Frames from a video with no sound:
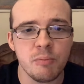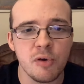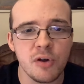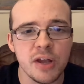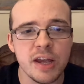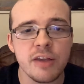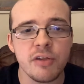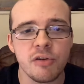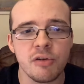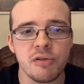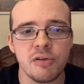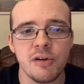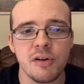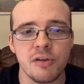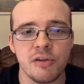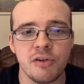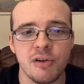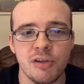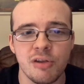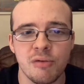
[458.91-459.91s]
My
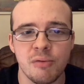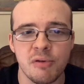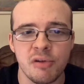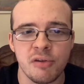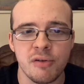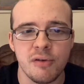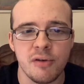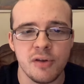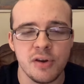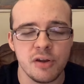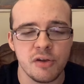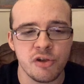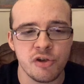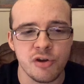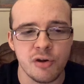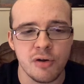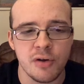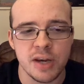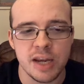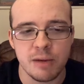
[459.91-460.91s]
introduction to
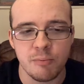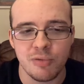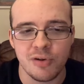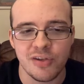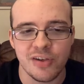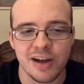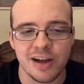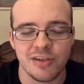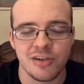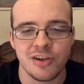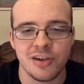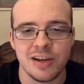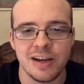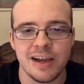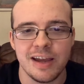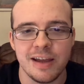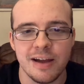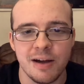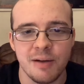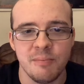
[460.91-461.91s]
Shining was
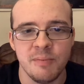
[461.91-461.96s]
actually